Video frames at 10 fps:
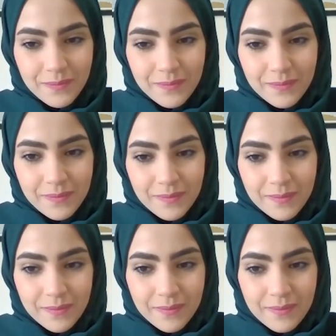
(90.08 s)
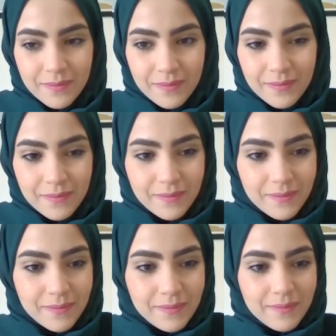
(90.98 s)

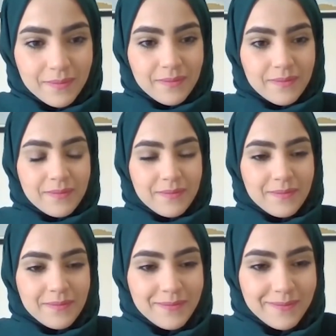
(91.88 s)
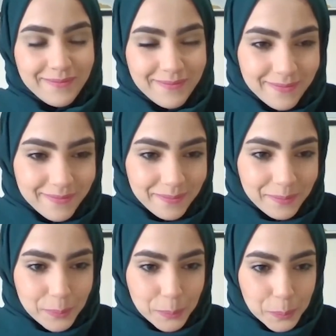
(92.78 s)

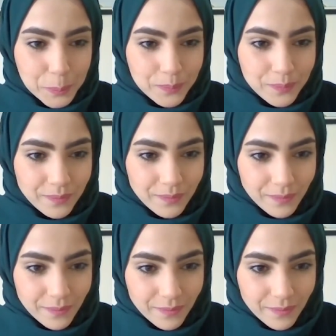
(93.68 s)
No words are spoken by the person on screen.